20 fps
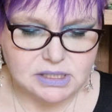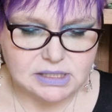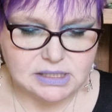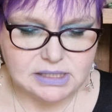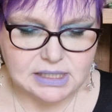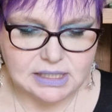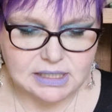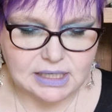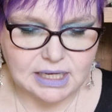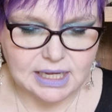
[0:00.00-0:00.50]
is
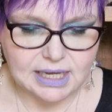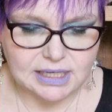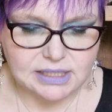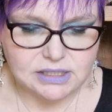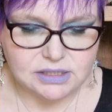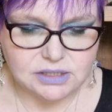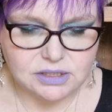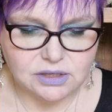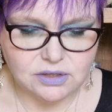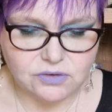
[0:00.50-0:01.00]

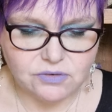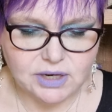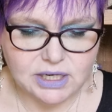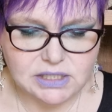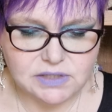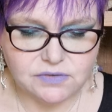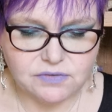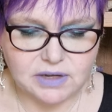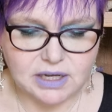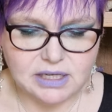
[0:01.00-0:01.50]
dedicated to the
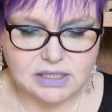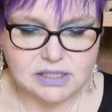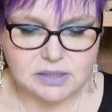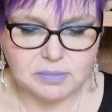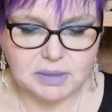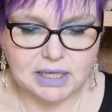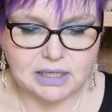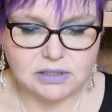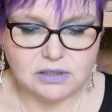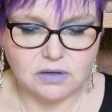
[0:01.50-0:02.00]
greater fire
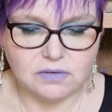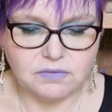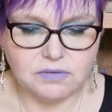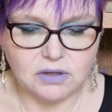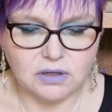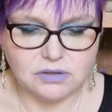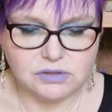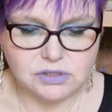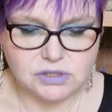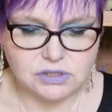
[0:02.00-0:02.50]
sabbat of
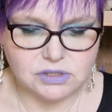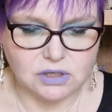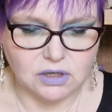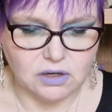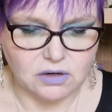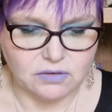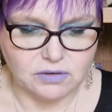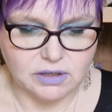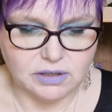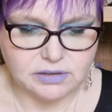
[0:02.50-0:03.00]

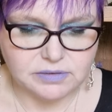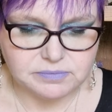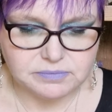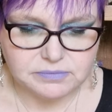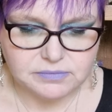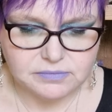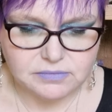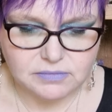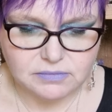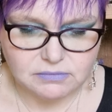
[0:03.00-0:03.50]
Ostara.
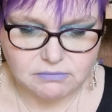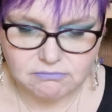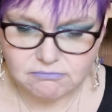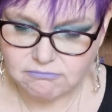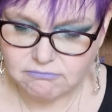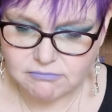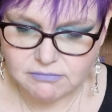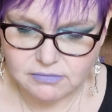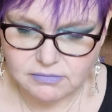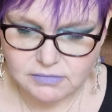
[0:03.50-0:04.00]

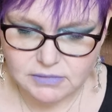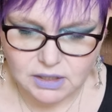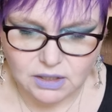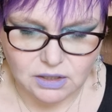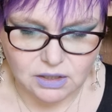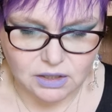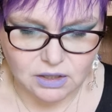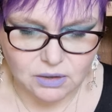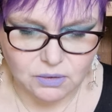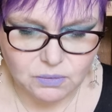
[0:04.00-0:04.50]

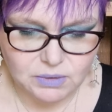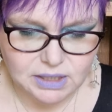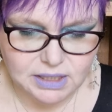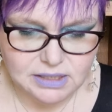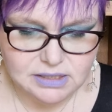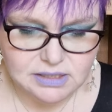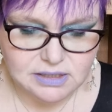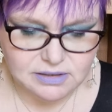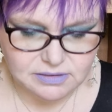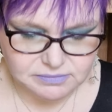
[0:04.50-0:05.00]
No, it
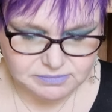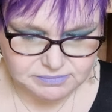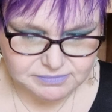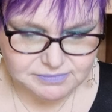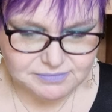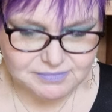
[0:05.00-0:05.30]
isn't.